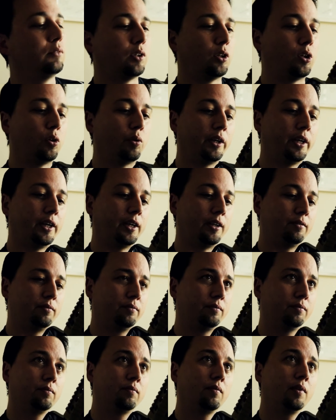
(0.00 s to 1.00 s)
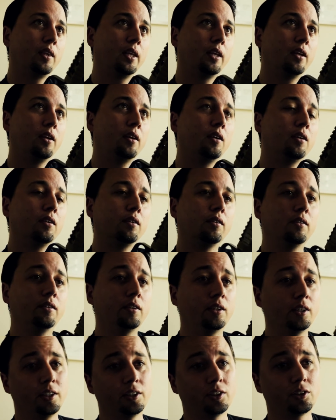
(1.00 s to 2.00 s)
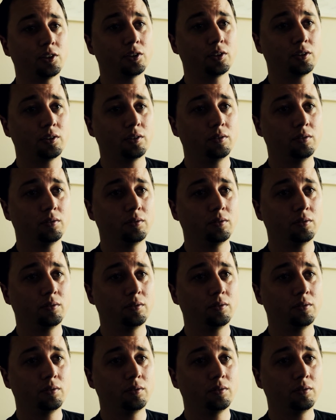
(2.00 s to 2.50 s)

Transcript: Oh yeah, this